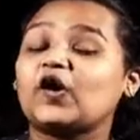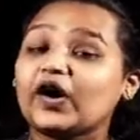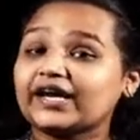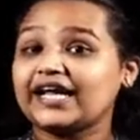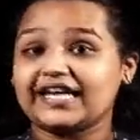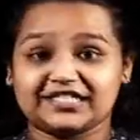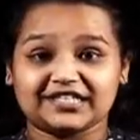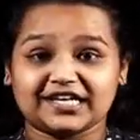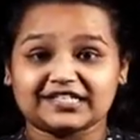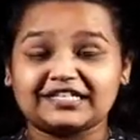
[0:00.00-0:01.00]
online
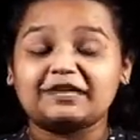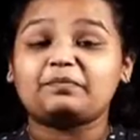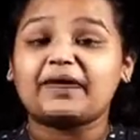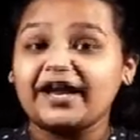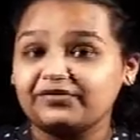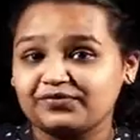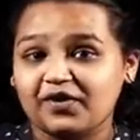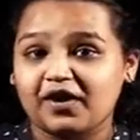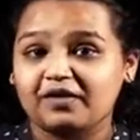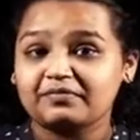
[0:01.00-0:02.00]
educational
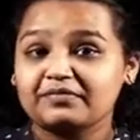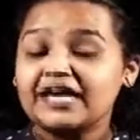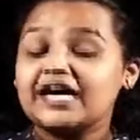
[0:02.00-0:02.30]
platform